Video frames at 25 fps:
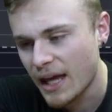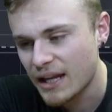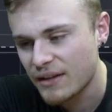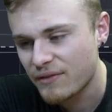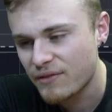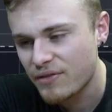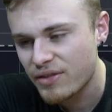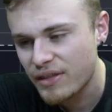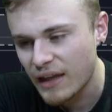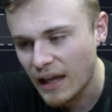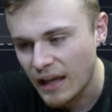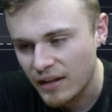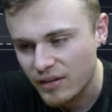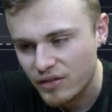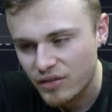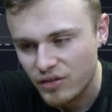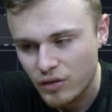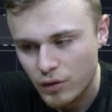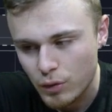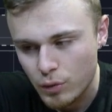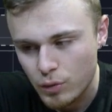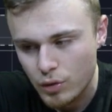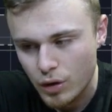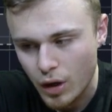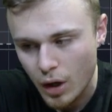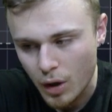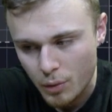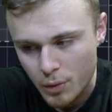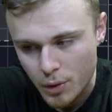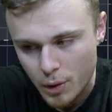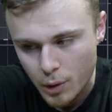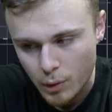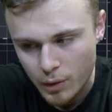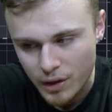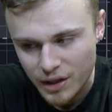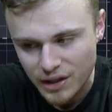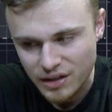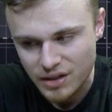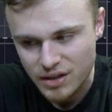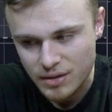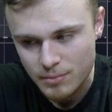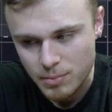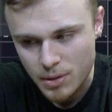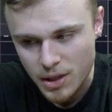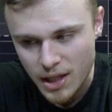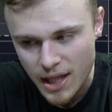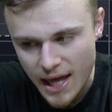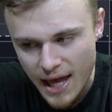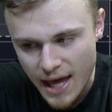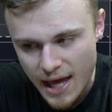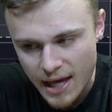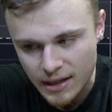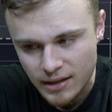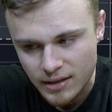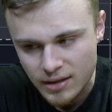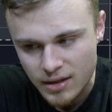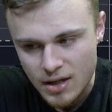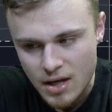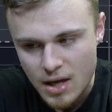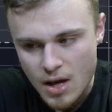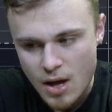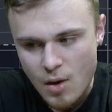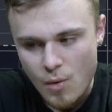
And if things do go according to plan,